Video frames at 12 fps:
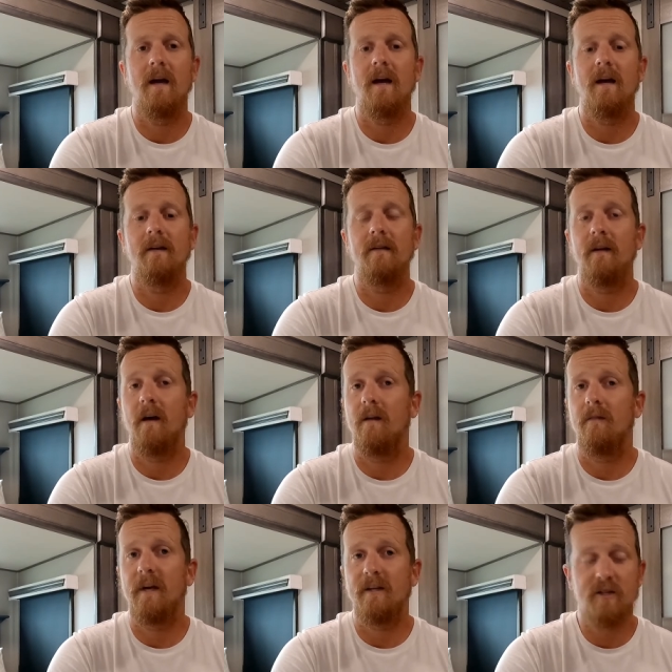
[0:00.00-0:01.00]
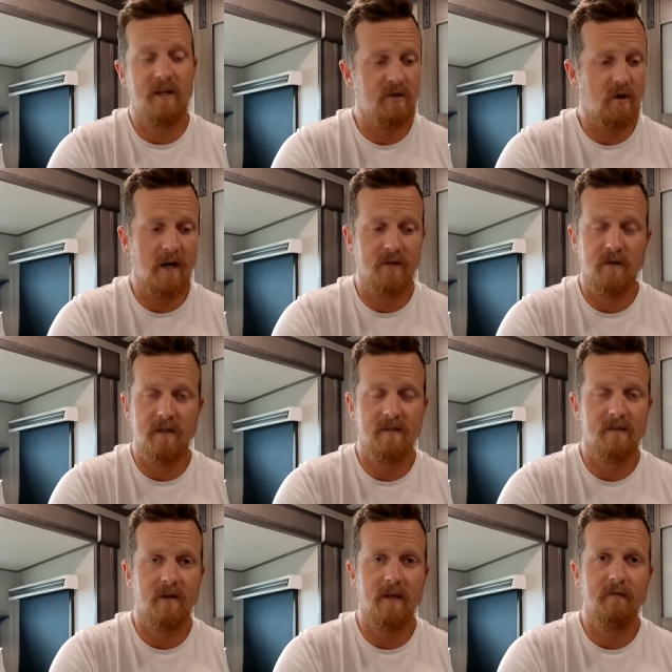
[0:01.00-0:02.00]
and they changed our
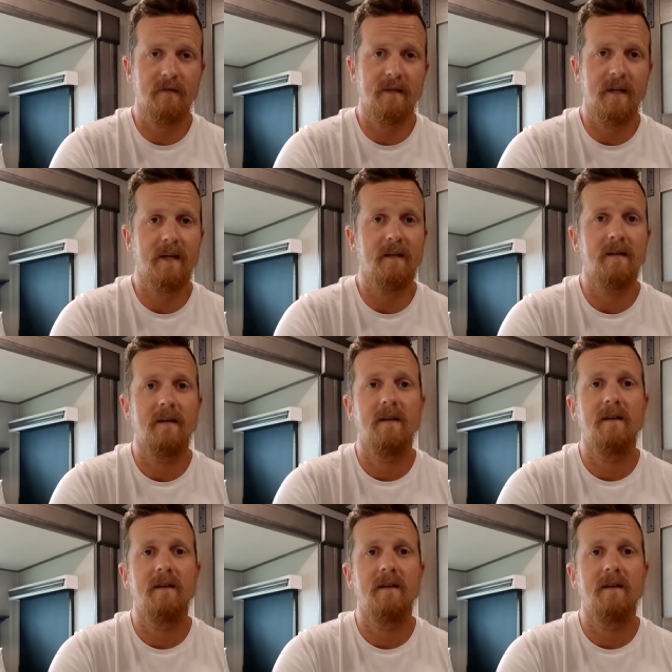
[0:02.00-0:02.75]
addresses on everything,